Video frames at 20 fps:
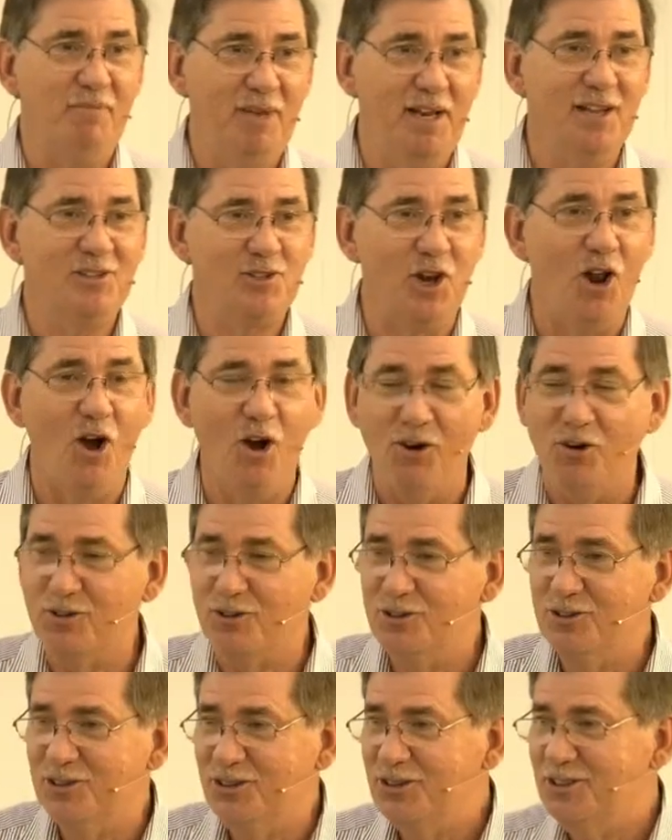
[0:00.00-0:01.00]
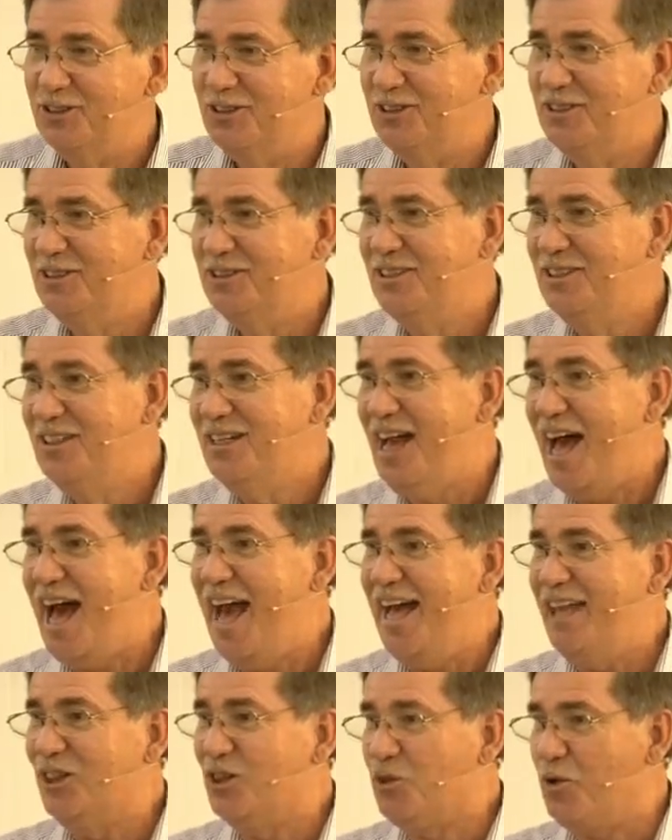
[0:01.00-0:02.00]
minutes long.
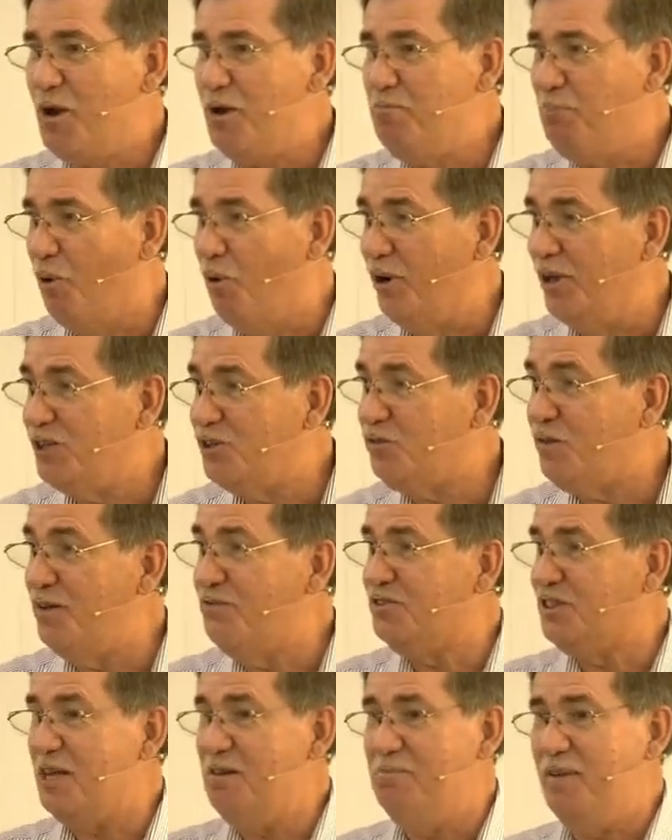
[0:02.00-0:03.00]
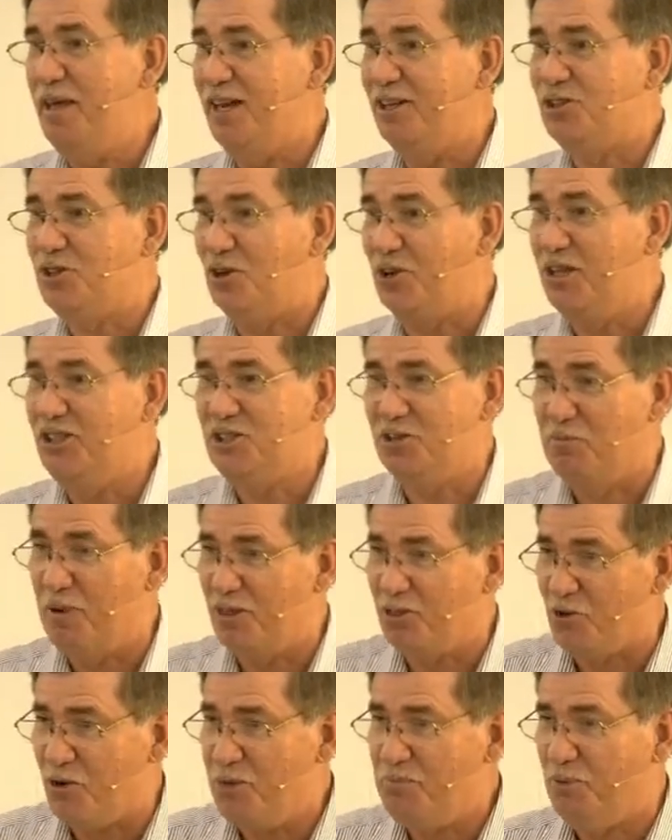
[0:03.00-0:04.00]
I had three points, 15 minutes on each of my
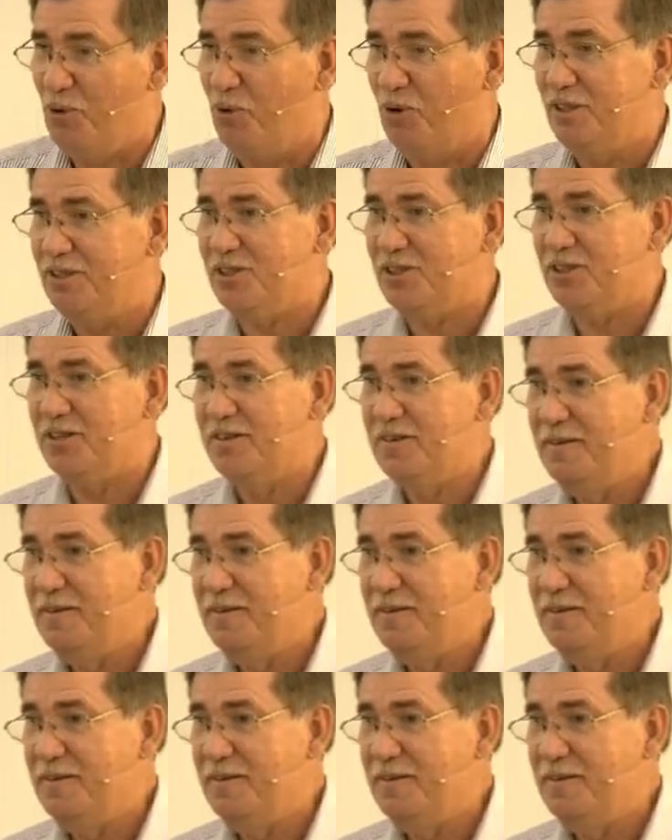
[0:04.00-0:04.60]
three points.